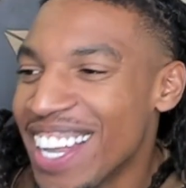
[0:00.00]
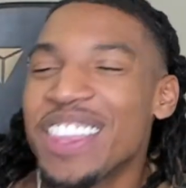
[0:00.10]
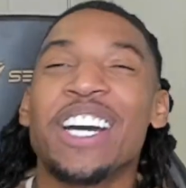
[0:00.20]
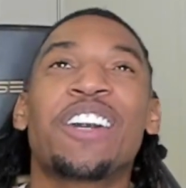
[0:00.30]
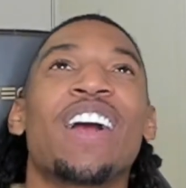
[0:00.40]

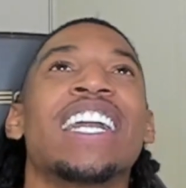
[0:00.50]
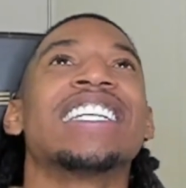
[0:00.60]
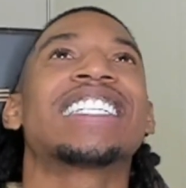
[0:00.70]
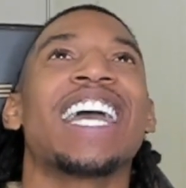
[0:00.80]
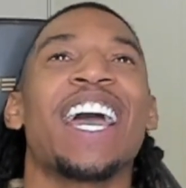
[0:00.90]
The
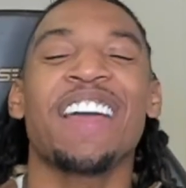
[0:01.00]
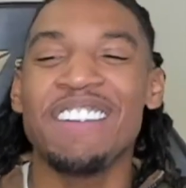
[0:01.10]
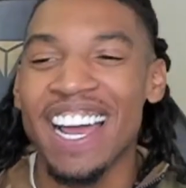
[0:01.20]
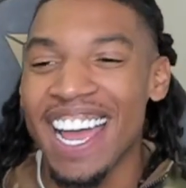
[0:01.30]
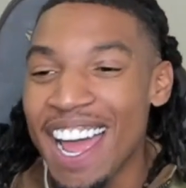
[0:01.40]
greatest
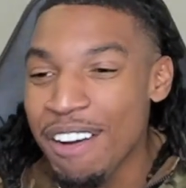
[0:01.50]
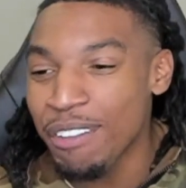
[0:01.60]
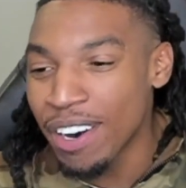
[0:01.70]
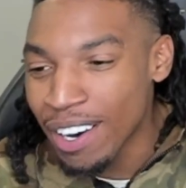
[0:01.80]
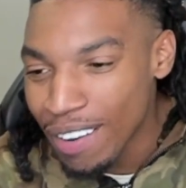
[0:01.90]
game that
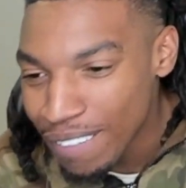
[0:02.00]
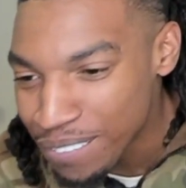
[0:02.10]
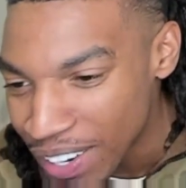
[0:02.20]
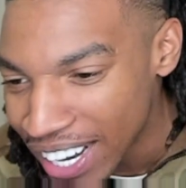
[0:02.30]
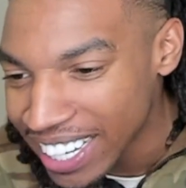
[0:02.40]
ever
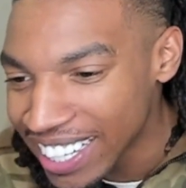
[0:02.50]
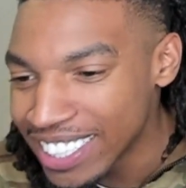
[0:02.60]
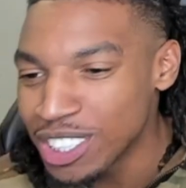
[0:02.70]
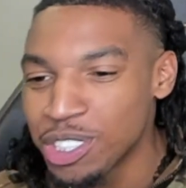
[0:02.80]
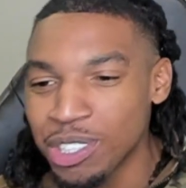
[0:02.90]

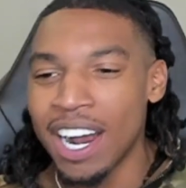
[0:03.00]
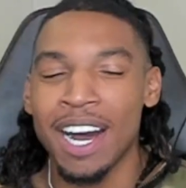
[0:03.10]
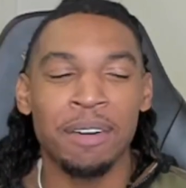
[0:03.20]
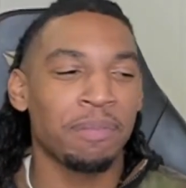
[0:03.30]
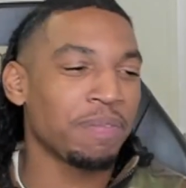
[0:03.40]
fucking
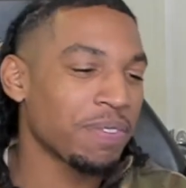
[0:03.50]
dropped.